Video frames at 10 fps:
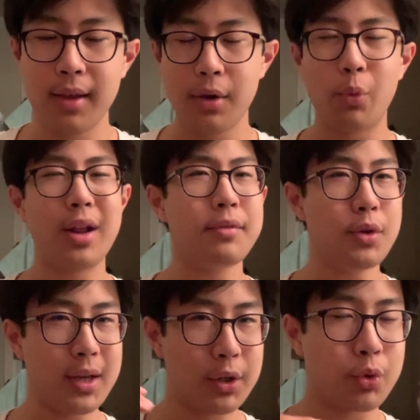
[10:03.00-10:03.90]
whenever
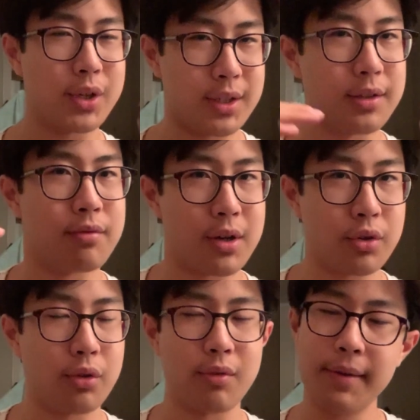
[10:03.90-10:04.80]
you increase this
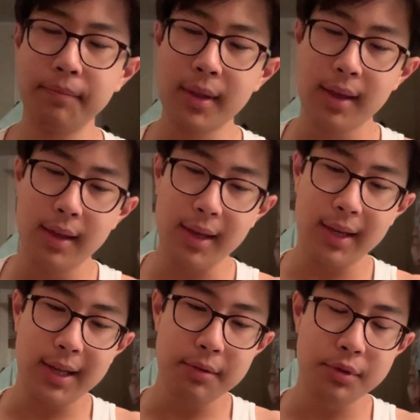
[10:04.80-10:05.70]
threshold right it
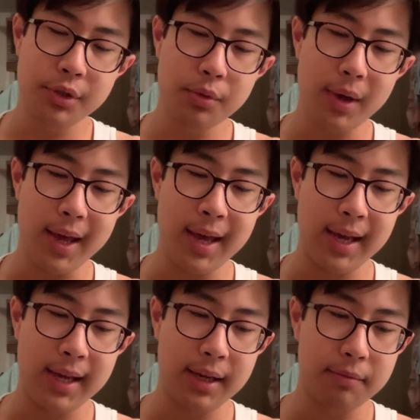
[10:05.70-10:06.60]
gives you
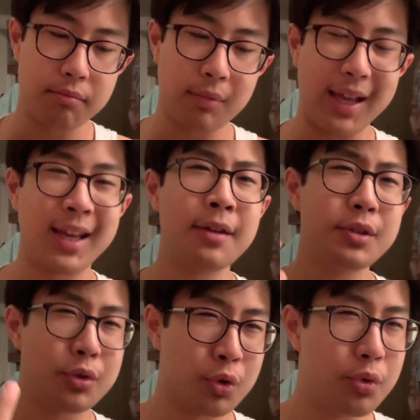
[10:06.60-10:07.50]
a like it gives
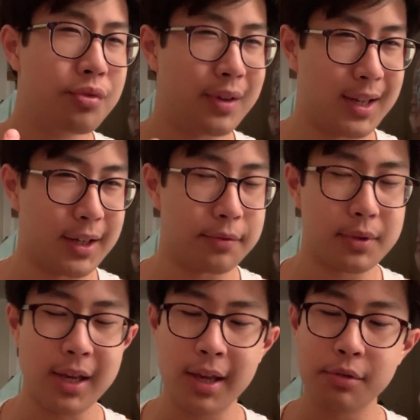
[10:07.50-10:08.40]
you two feelings
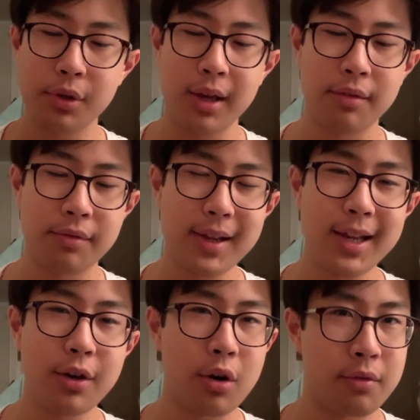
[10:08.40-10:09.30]
it gives you a
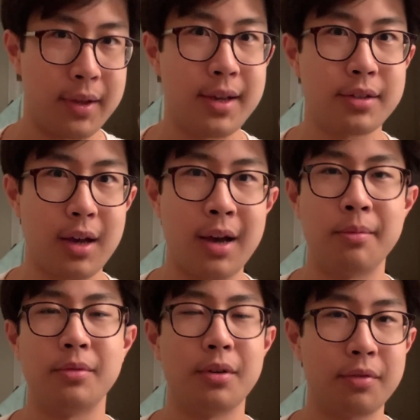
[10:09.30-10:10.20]
feeling of yes
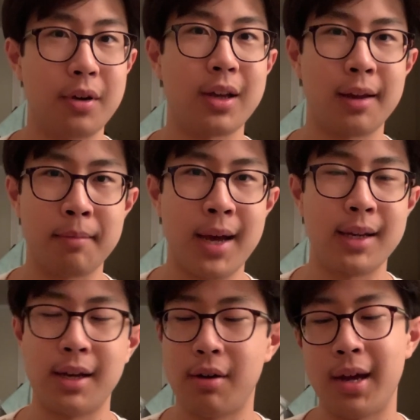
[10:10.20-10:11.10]
i'm the fucking
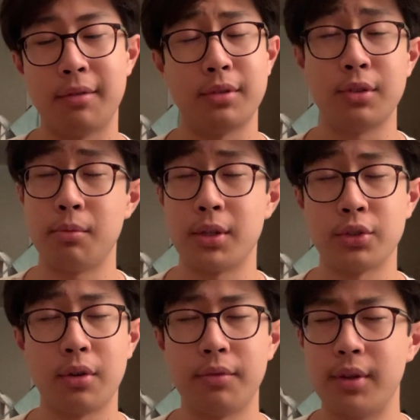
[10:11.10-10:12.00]
man now i have so much
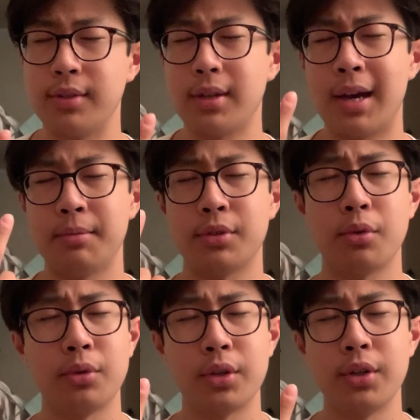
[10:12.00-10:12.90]
confidence i'm
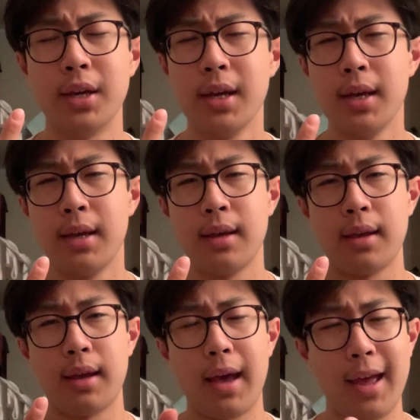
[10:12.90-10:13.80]
so good
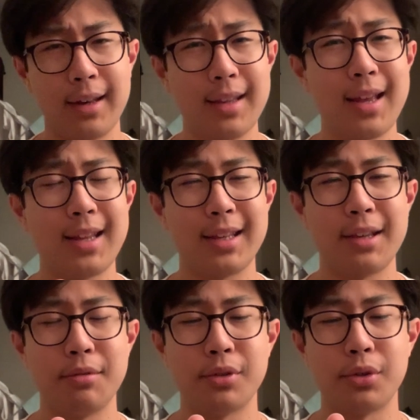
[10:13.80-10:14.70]
and then it
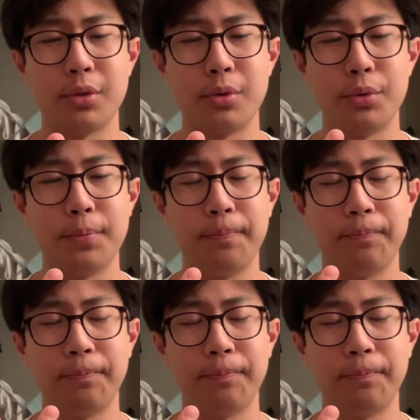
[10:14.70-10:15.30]
gives you